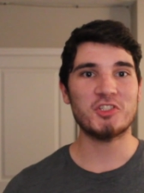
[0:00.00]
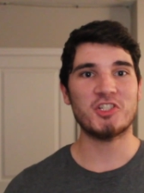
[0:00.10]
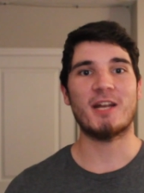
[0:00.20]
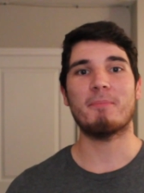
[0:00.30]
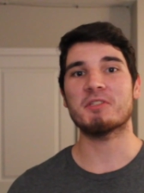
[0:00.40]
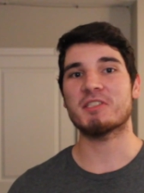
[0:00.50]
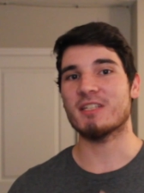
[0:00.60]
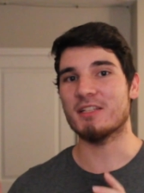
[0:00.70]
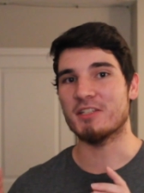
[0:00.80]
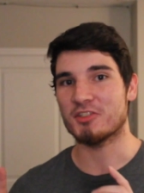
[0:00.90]
chapters
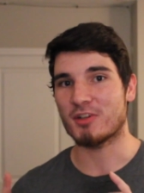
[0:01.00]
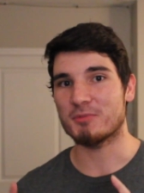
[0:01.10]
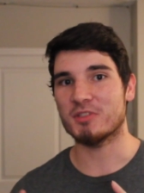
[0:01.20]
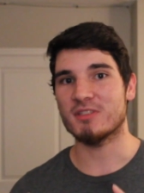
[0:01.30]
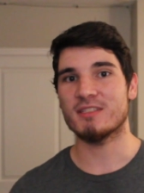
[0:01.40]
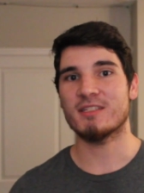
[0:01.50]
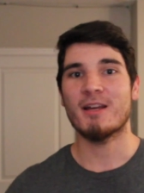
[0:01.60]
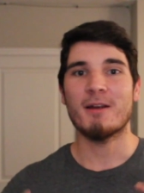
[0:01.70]
in the descriptions,